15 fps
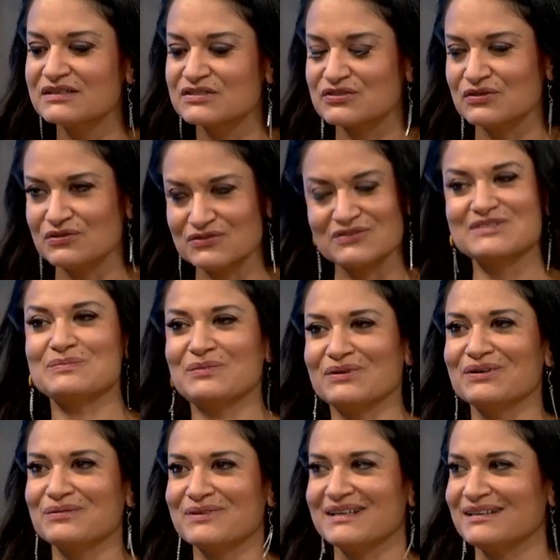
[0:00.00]
children's
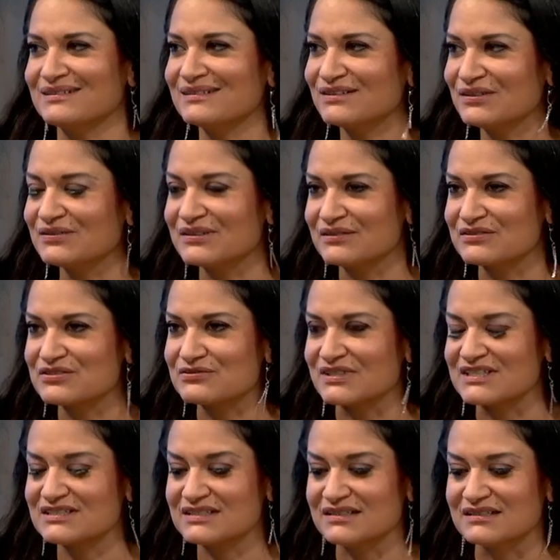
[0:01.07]
book without good
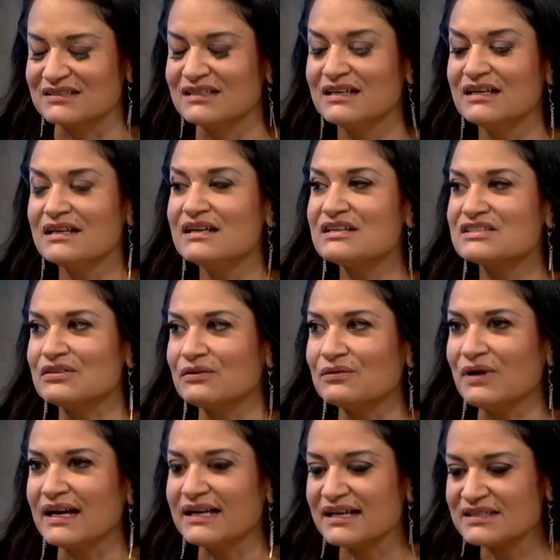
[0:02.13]
illustration? Sure, absolutely.
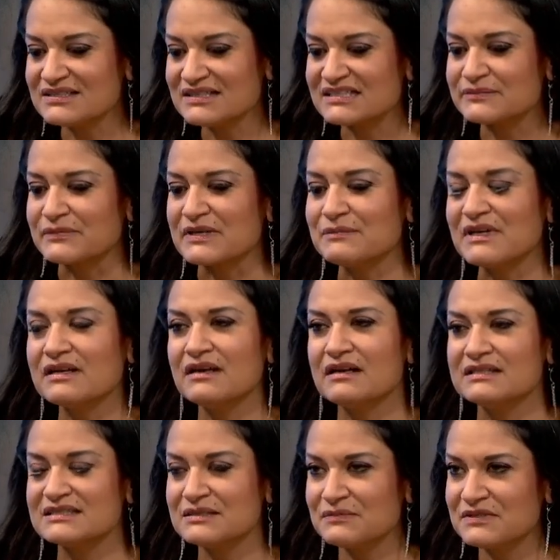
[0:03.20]
So I had to explain my
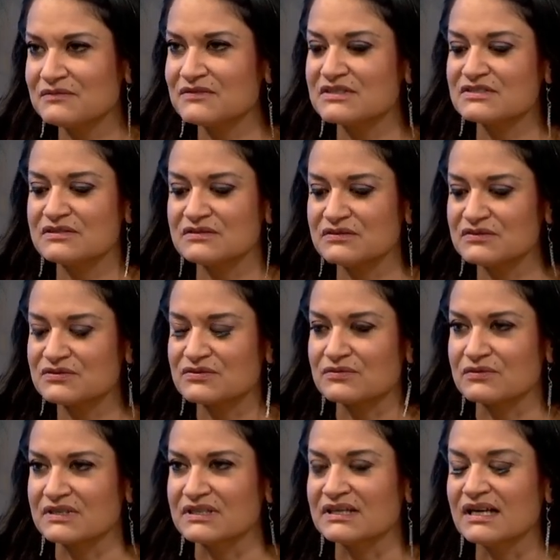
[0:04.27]
concept, the vision, the
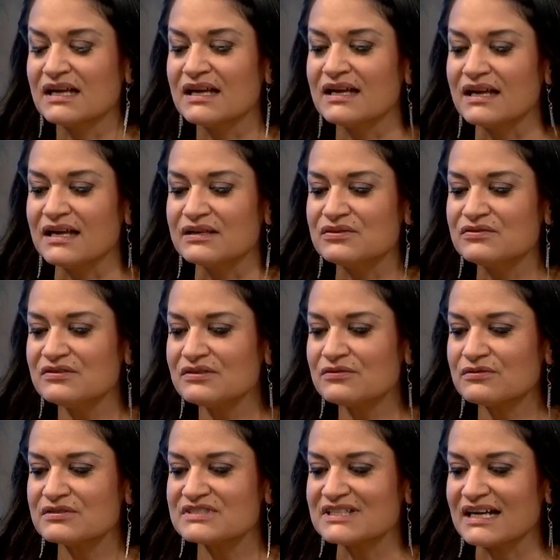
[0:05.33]
story. And
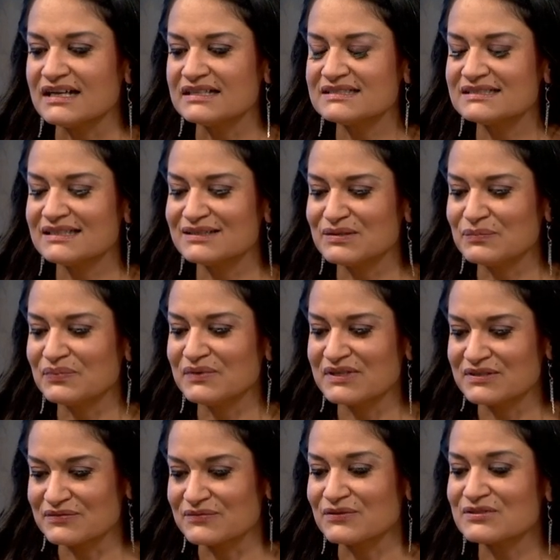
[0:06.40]
Unicorn Jazz in the in
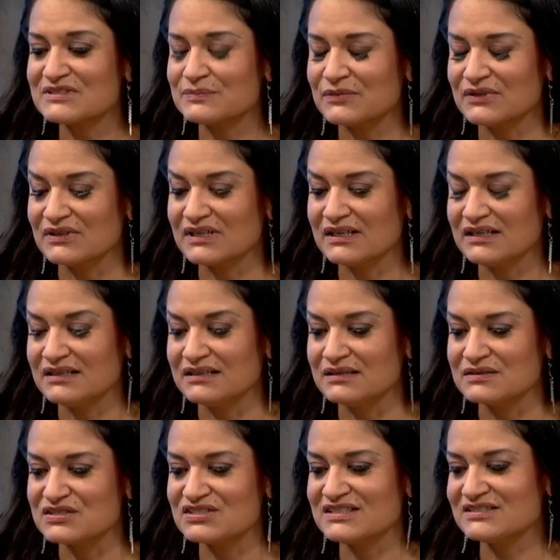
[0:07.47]
the first book,
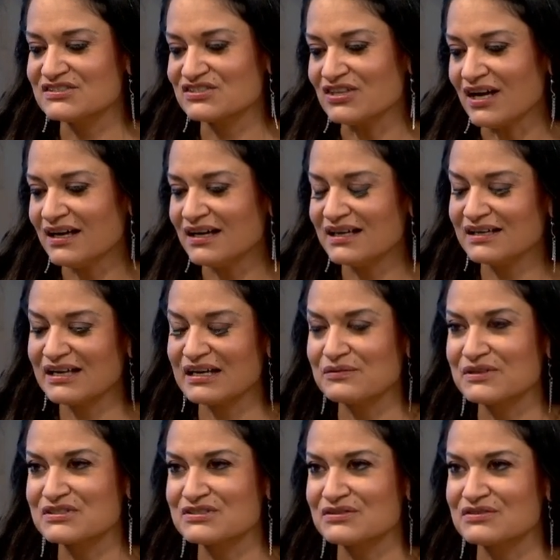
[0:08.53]
uh, she's shy
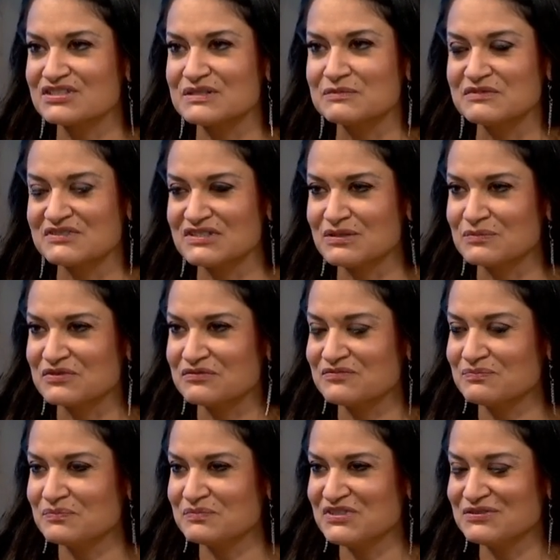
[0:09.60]
character. She moves to move
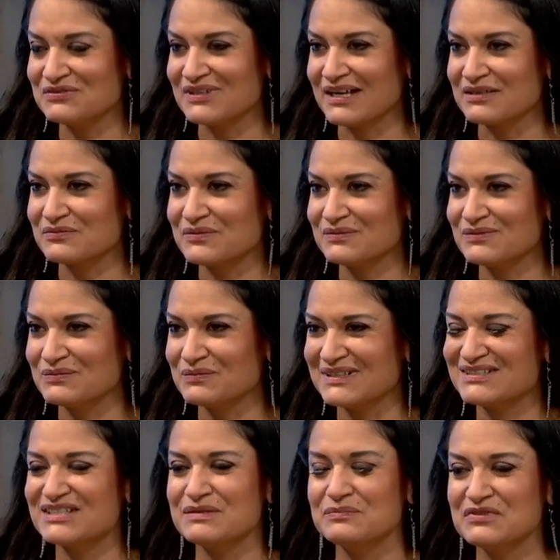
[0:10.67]
new land
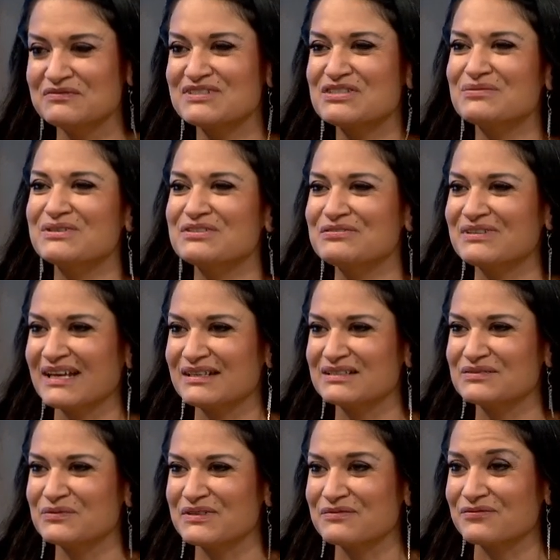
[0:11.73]
she moves to a new
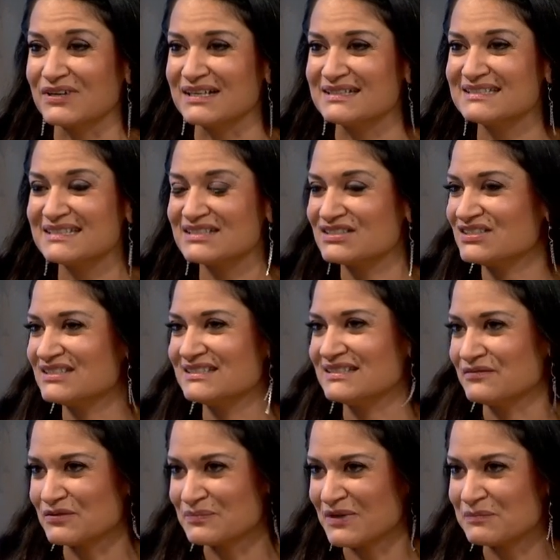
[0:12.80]
land with friends that she's
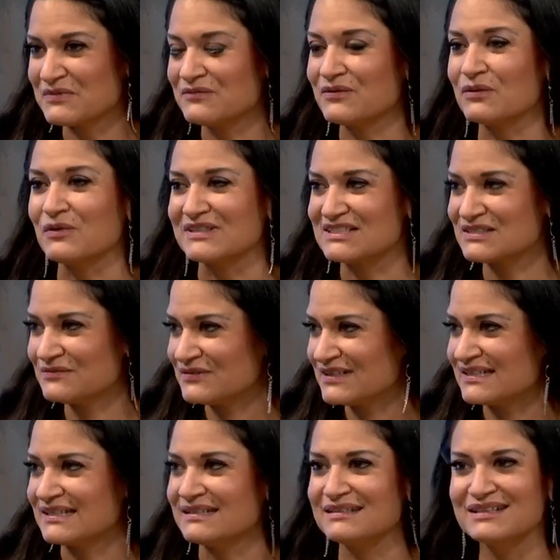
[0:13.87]
never met before, wants to fit
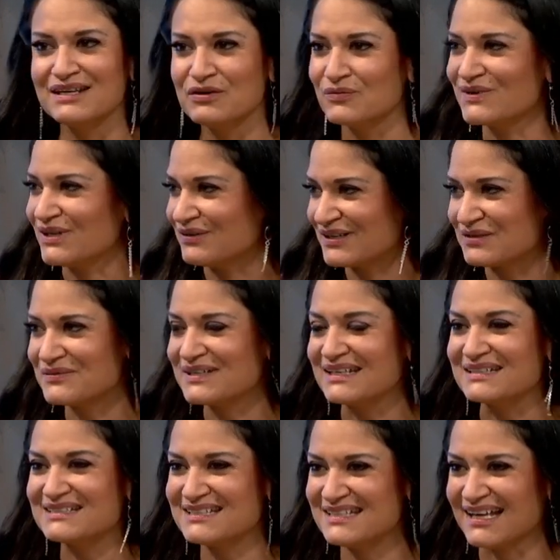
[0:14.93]
in. We all can
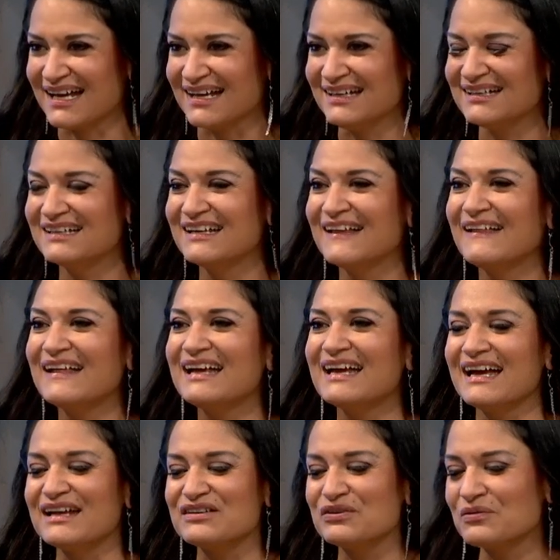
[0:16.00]
relate to that. Mm -hmm.
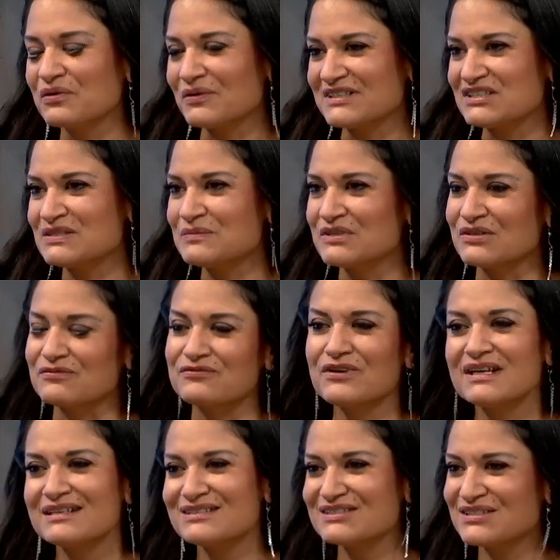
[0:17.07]
And no one wants to be her
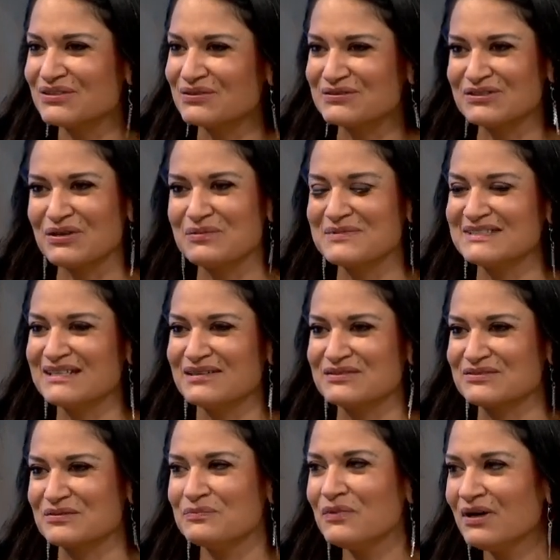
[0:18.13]
friend. She goes home and
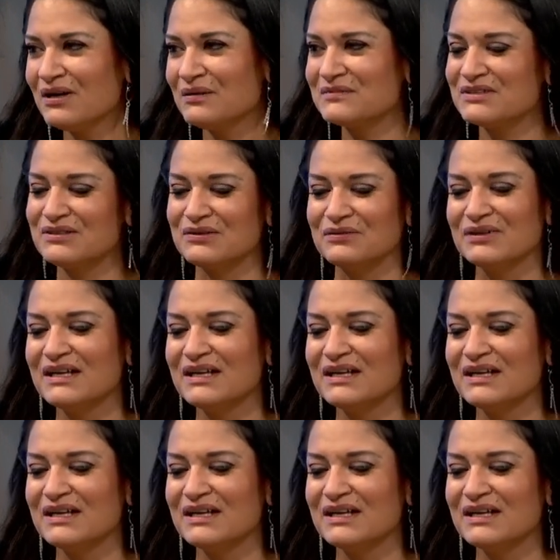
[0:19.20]
tells her mom, you know,